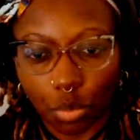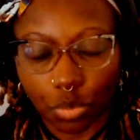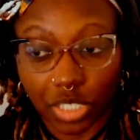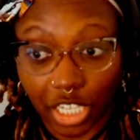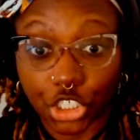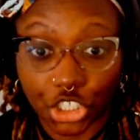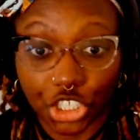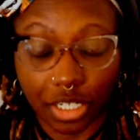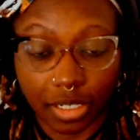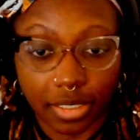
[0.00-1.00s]
They should
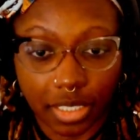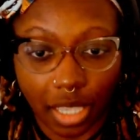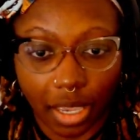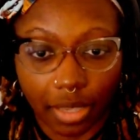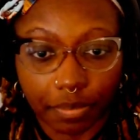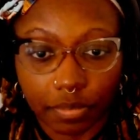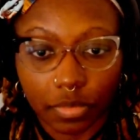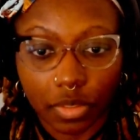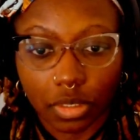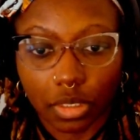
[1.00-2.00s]
understand
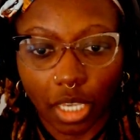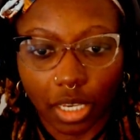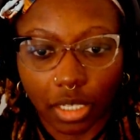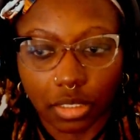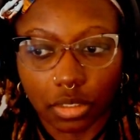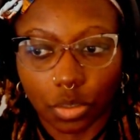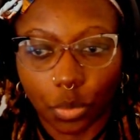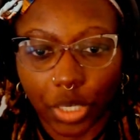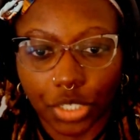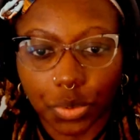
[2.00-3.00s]
that the
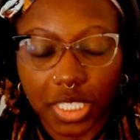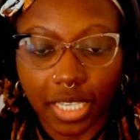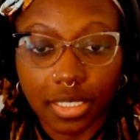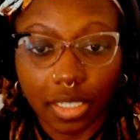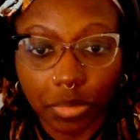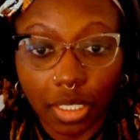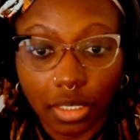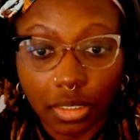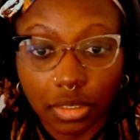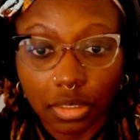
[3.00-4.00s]
way you say
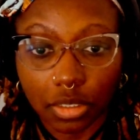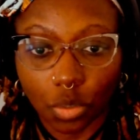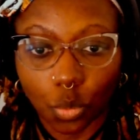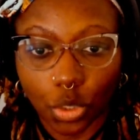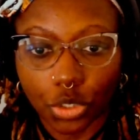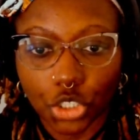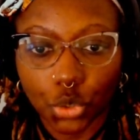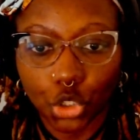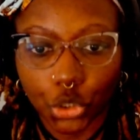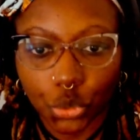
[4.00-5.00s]
something, the words you
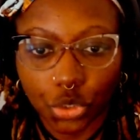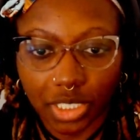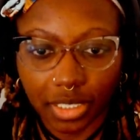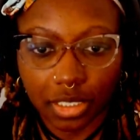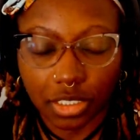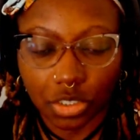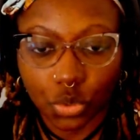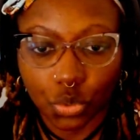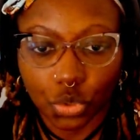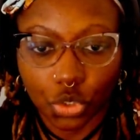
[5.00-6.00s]
choose to
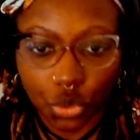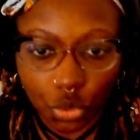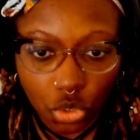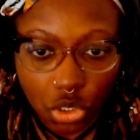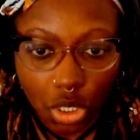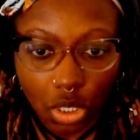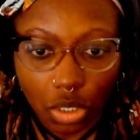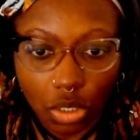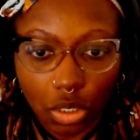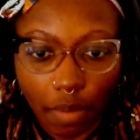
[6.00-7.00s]
use,
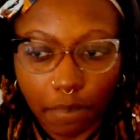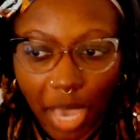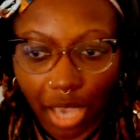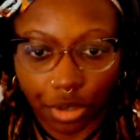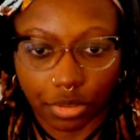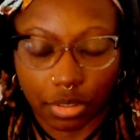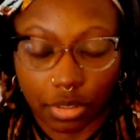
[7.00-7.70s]
matters.